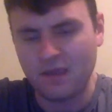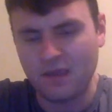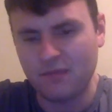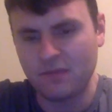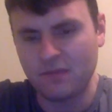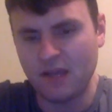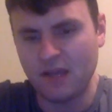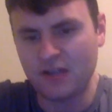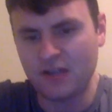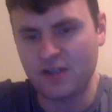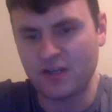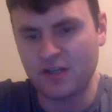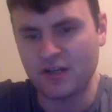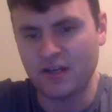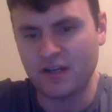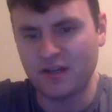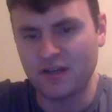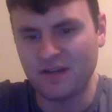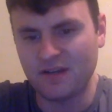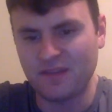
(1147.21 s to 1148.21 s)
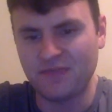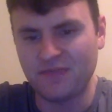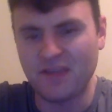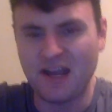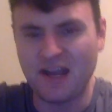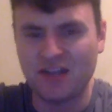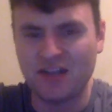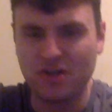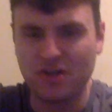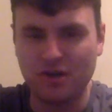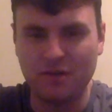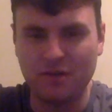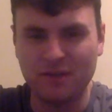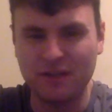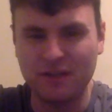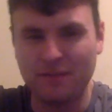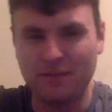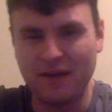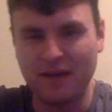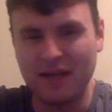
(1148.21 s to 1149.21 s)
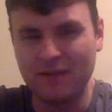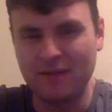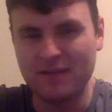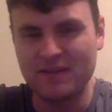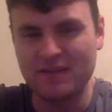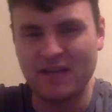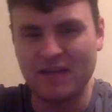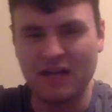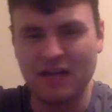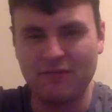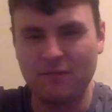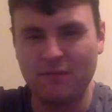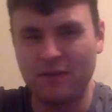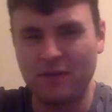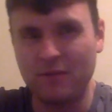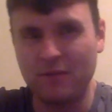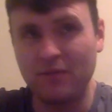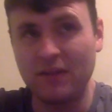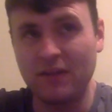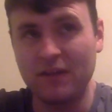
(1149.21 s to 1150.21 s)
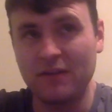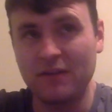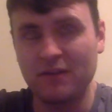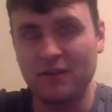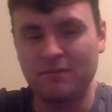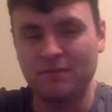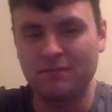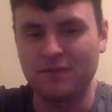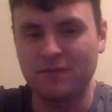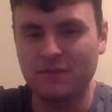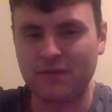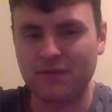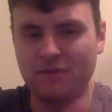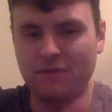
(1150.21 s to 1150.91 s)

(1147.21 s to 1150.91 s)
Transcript: Not sure. I'm not sure about the Miami side if I'm going to play the